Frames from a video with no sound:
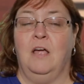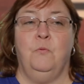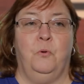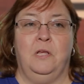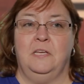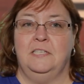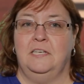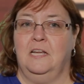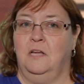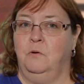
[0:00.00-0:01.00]
I really
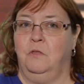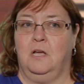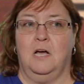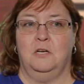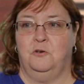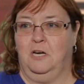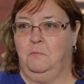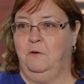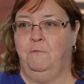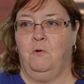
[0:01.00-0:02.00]
did not know the
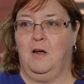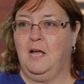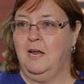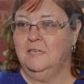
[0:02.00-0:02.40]
contract before I got